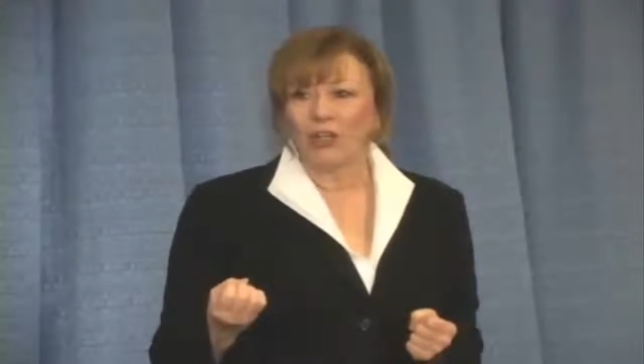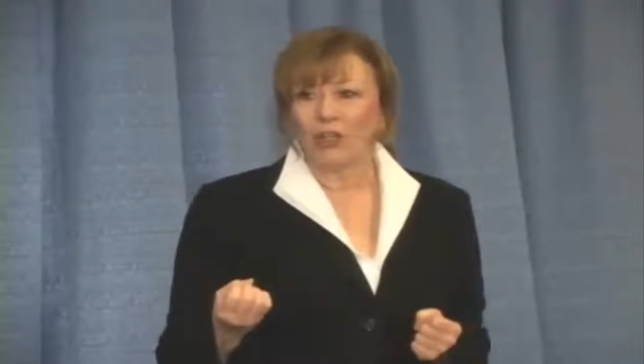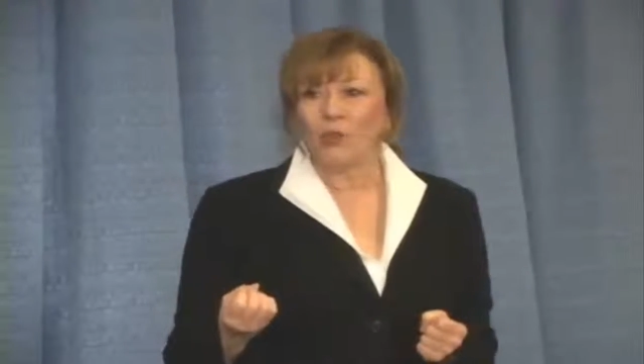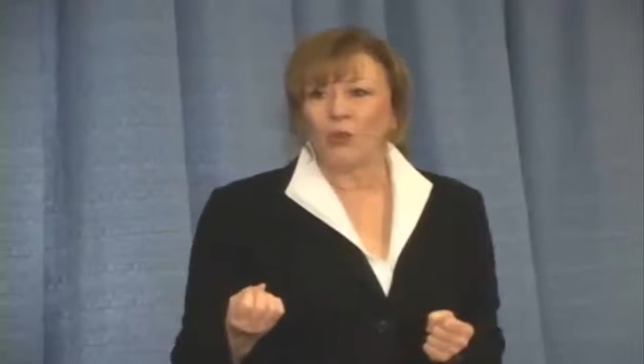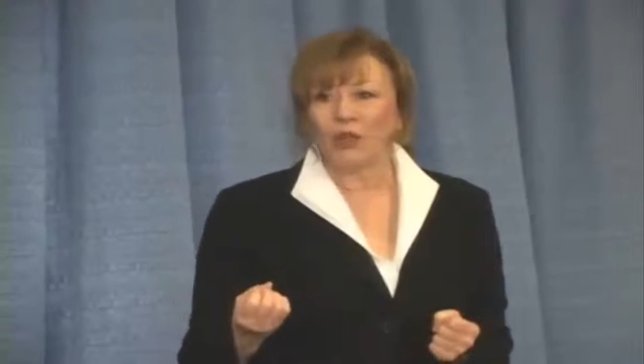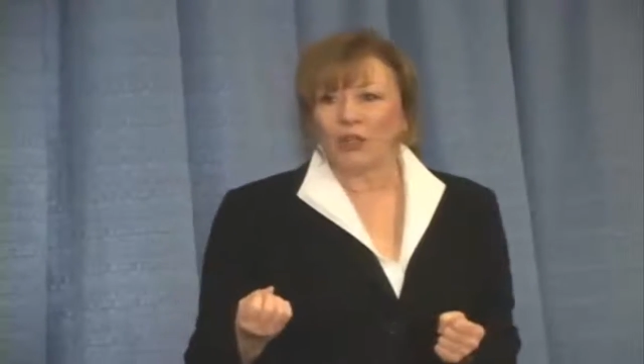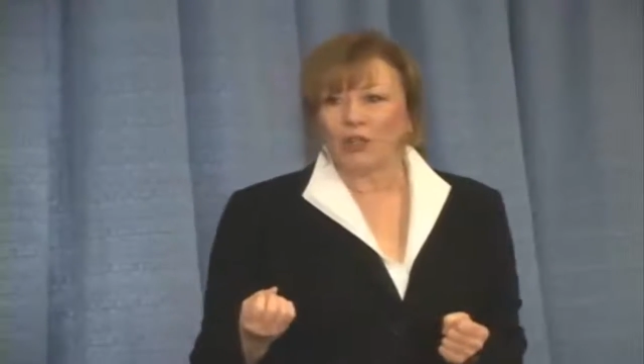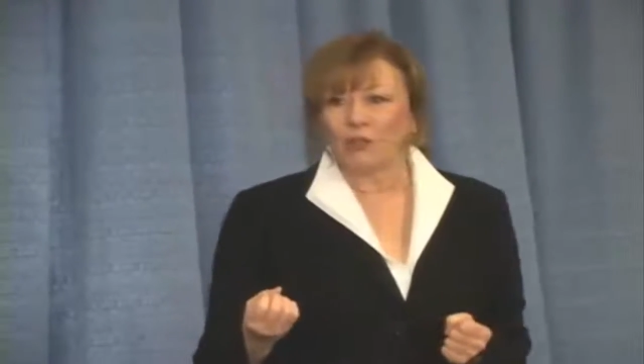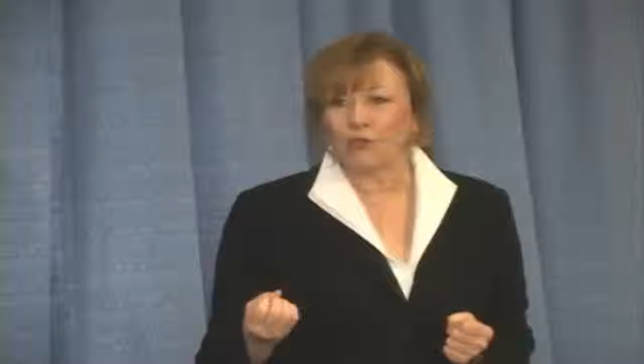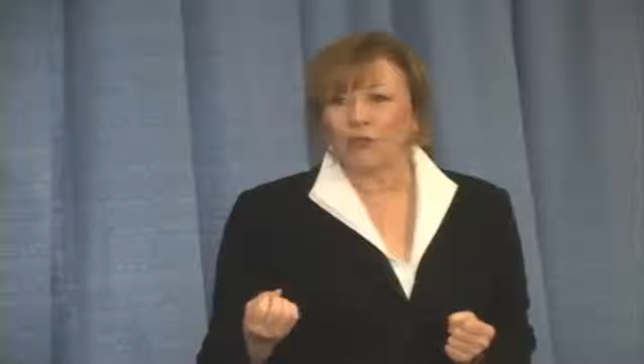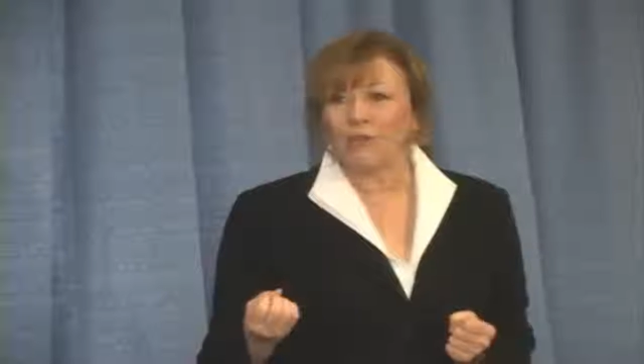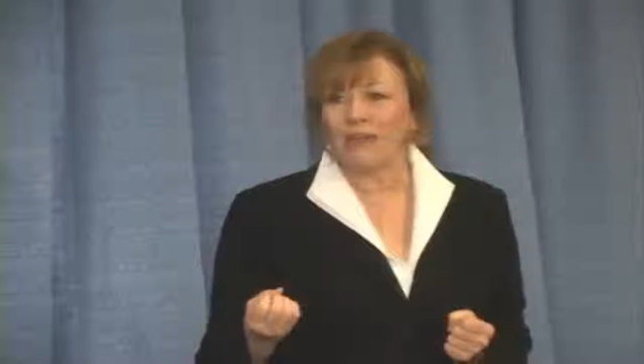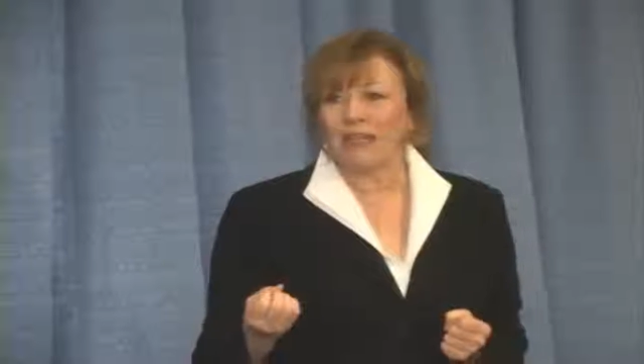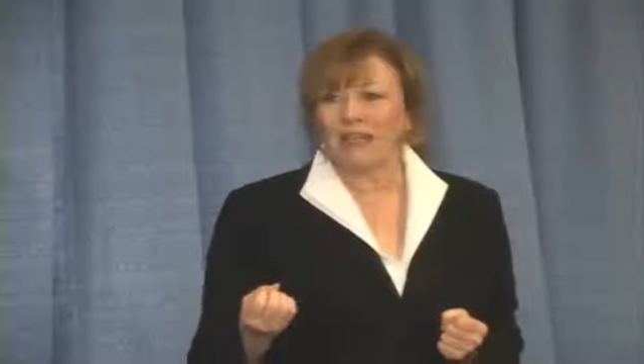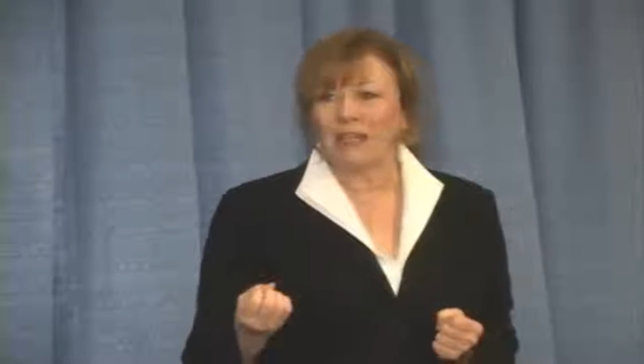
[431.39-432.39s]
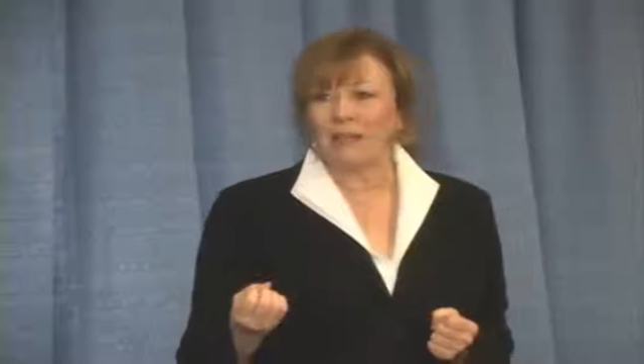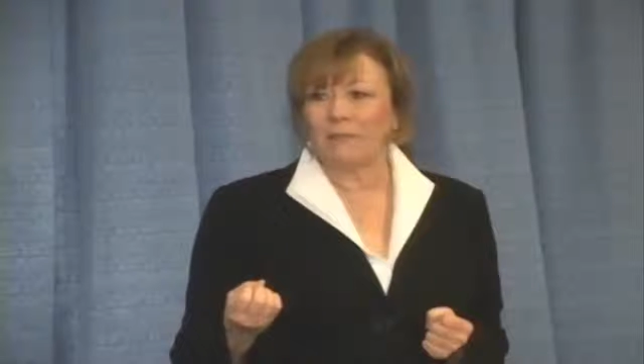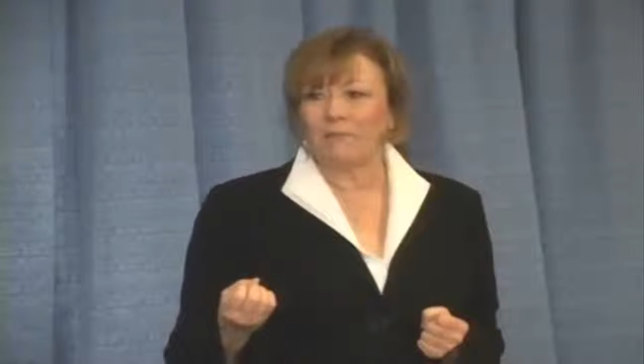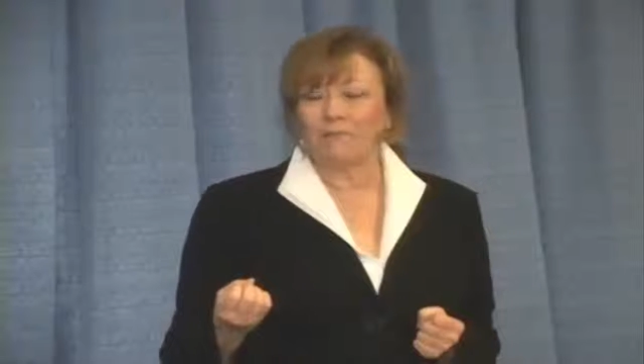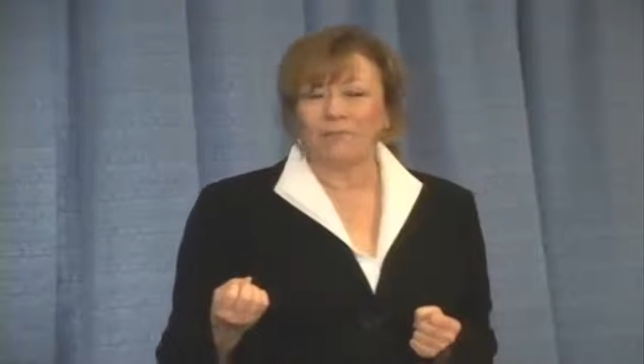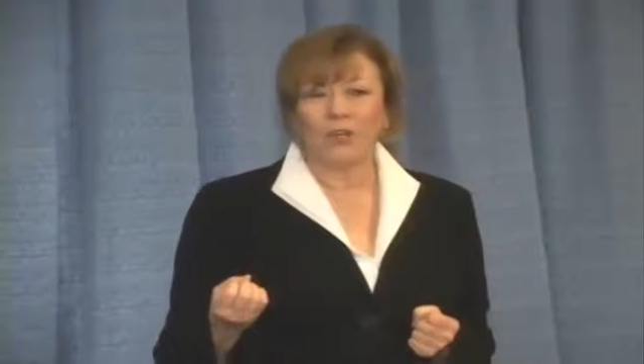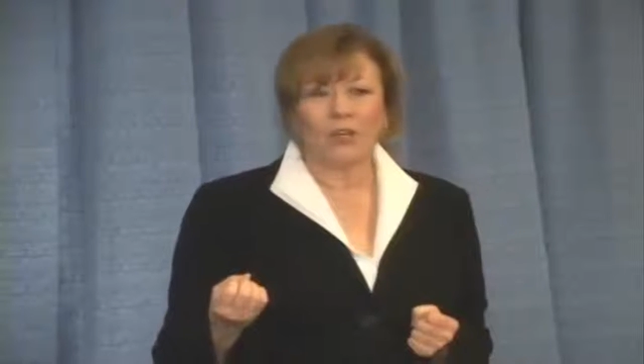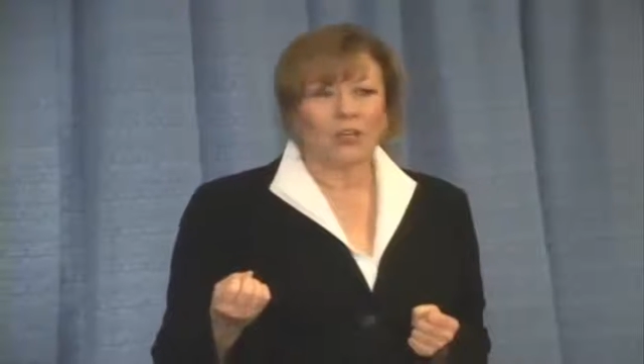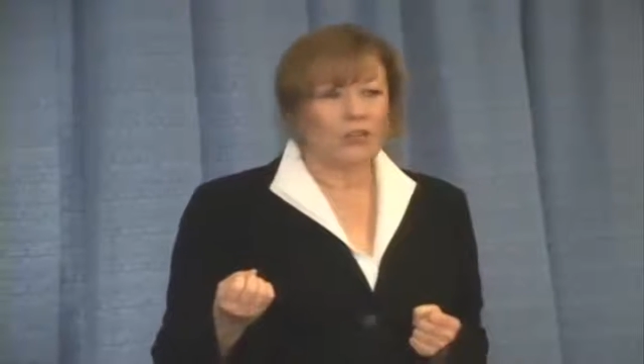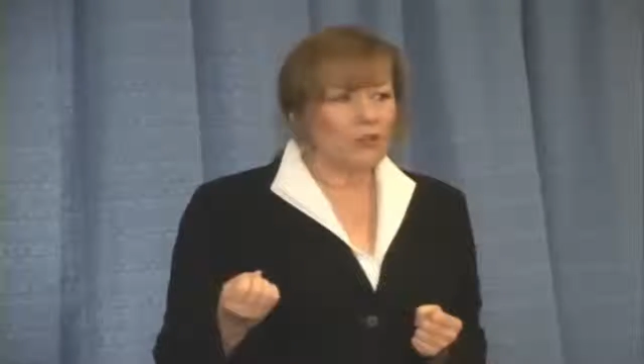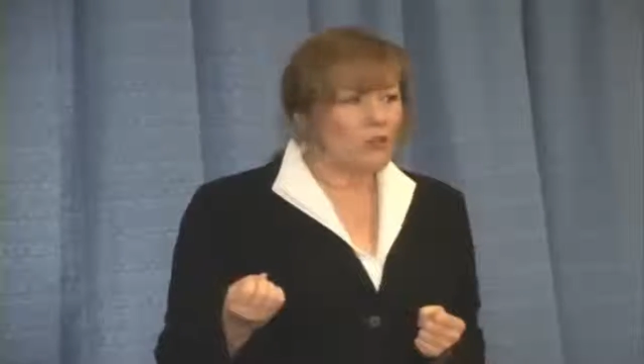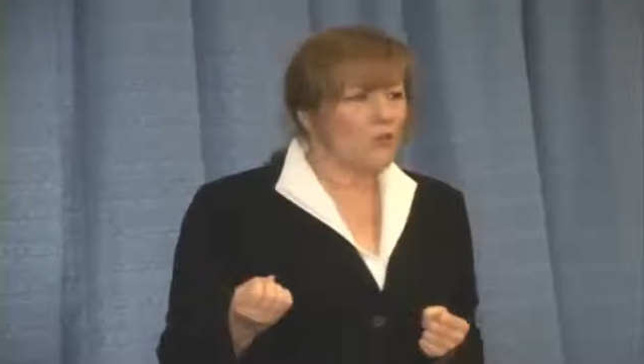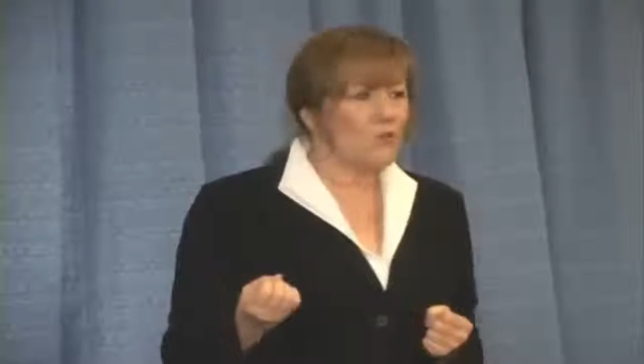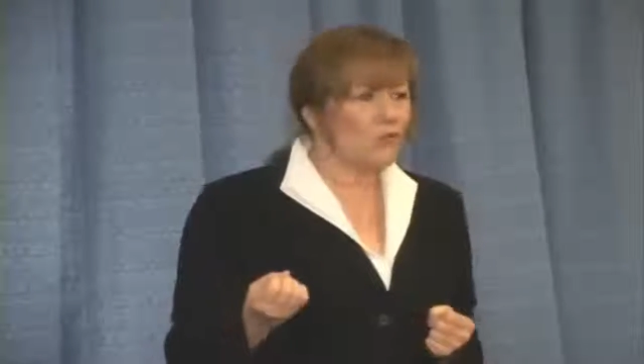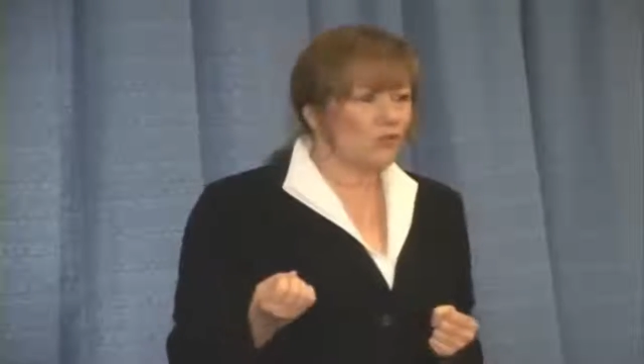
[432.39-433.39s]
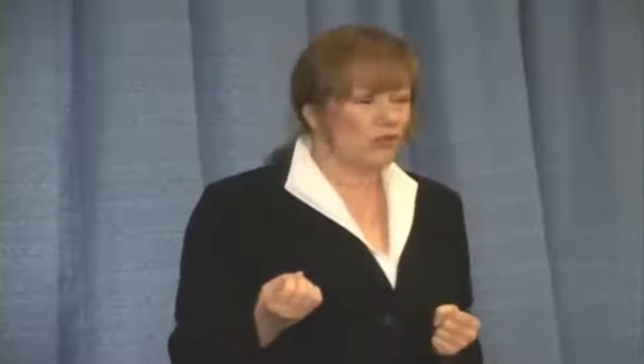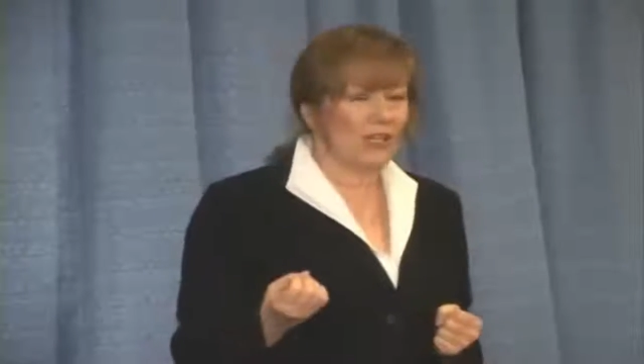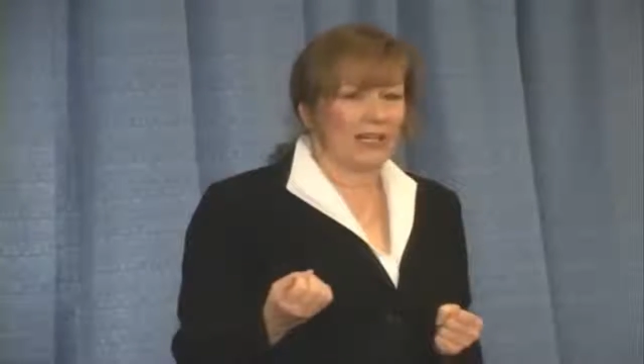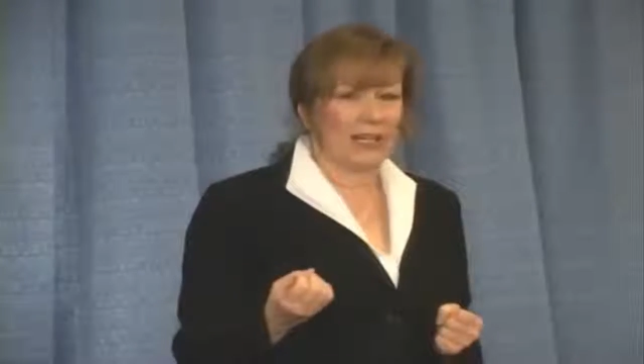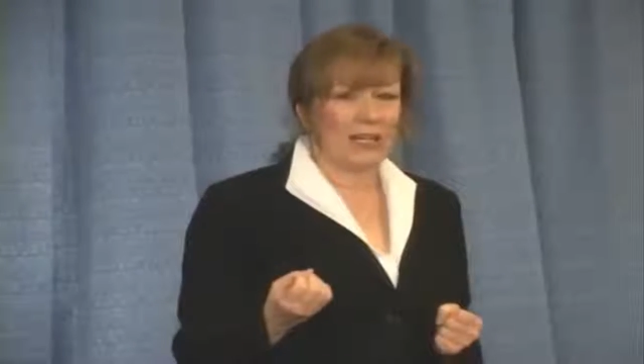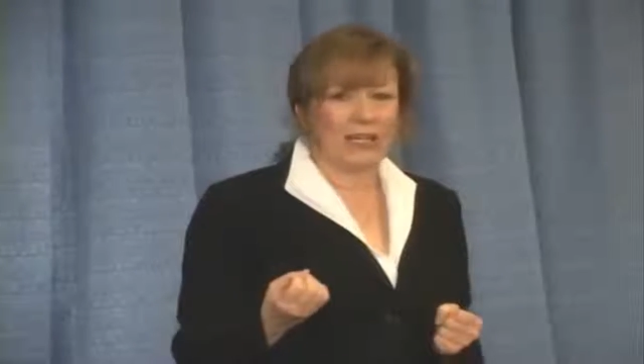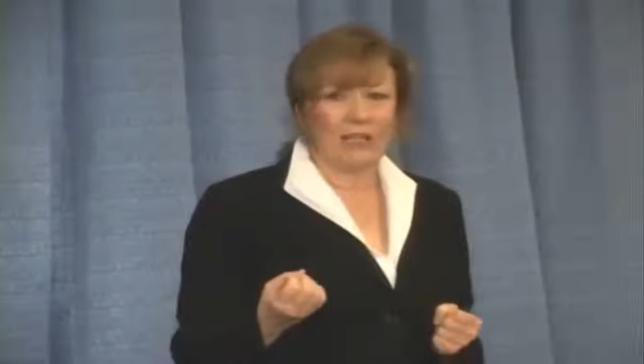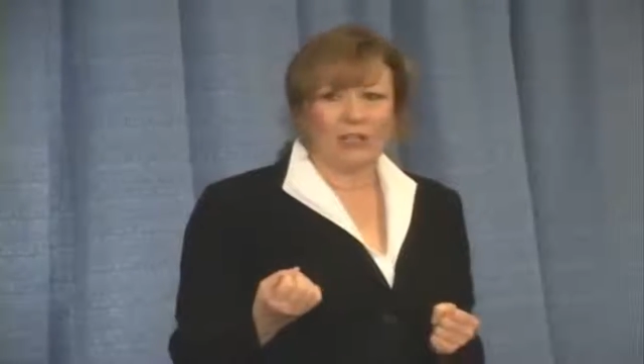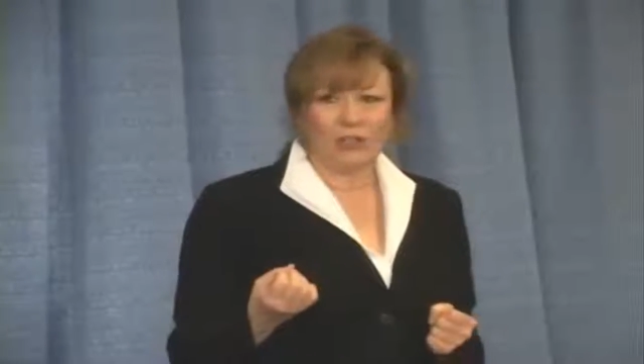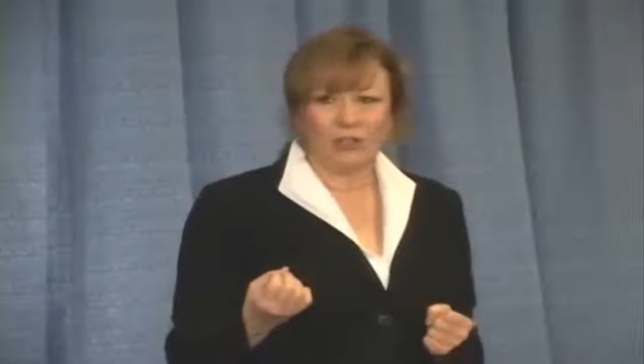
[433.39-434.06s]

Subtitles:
you are contributing hugely